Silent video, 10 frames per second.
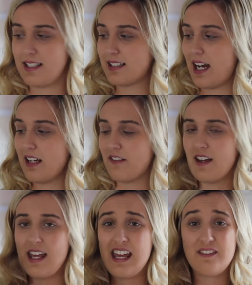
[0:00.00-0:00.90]
It's kind of,
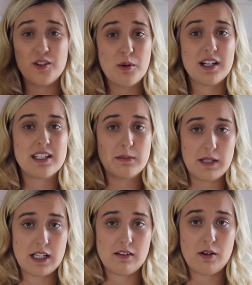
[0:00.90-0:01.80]
if you wanted to
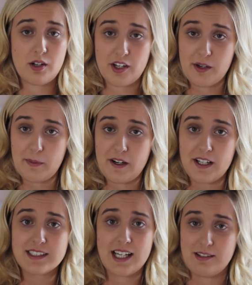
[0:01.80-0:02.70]
be your own girl
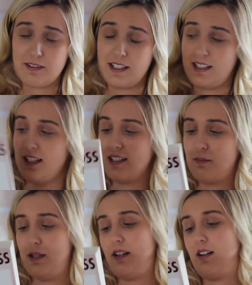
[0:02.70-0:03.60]
boss, I'd read this
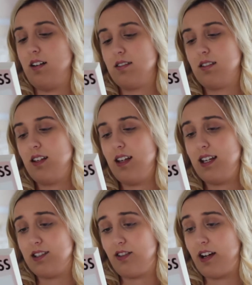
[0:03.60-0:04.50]
because
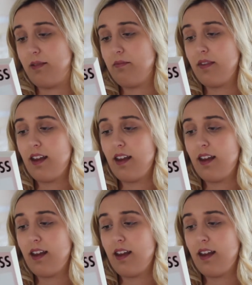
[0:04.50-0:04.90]
it's great.